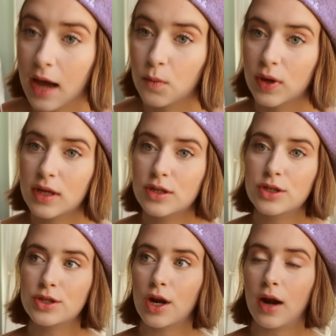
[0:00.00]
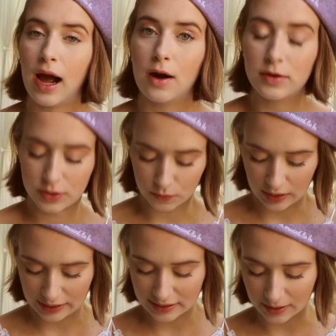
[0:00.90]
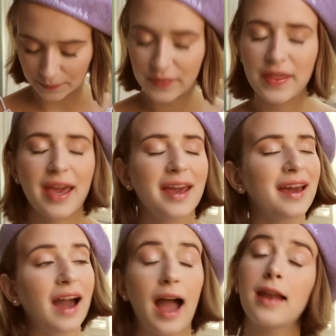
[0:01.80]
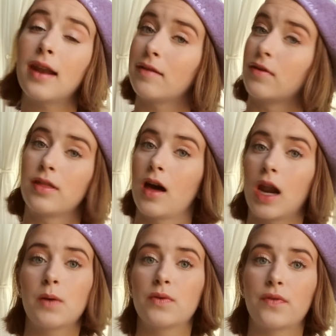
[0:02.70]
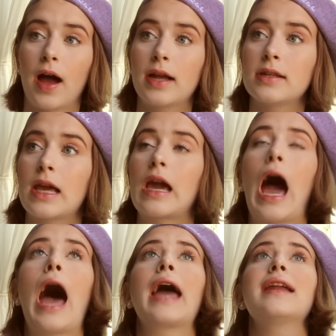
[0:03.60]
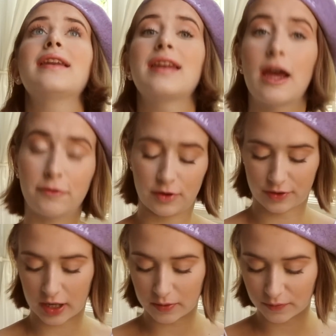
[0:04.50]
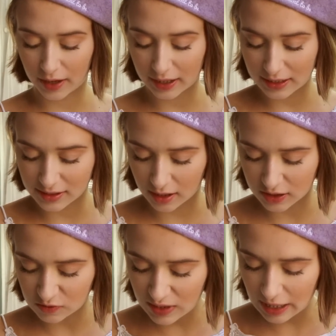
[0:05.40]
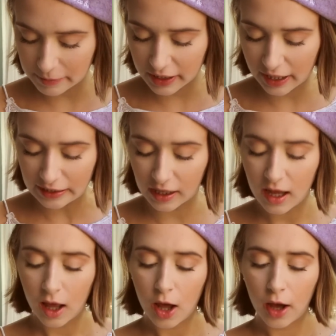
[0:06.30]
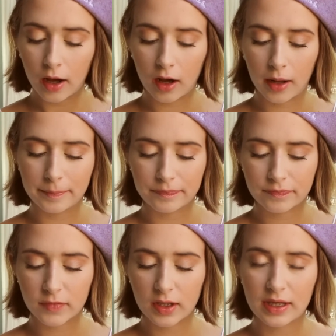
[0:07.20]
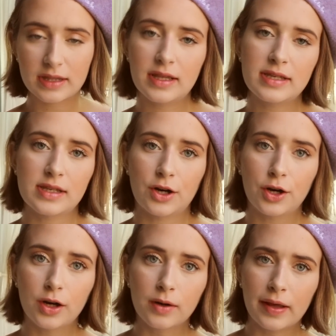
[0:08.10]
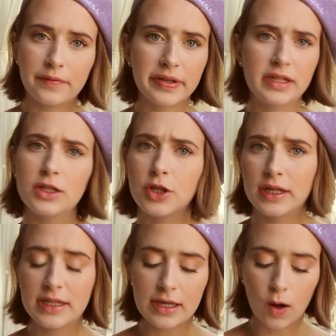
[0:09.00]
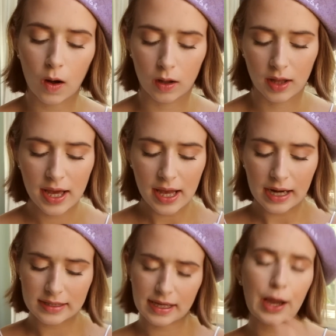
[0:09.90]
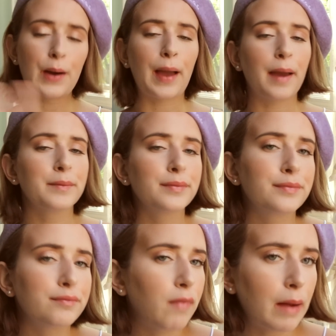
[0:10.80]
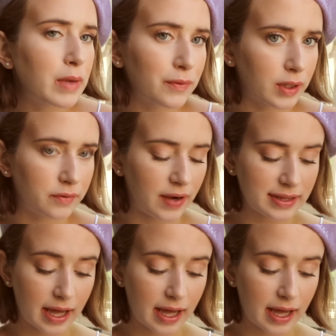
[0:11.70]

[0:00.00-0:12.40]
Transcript: I wanted to start out with something I never thought I would find. Like, I never thought I would find. I saw Sweet Emmeline get this in her like vintage or antique haul, and I was like, okay, I'm never gonna find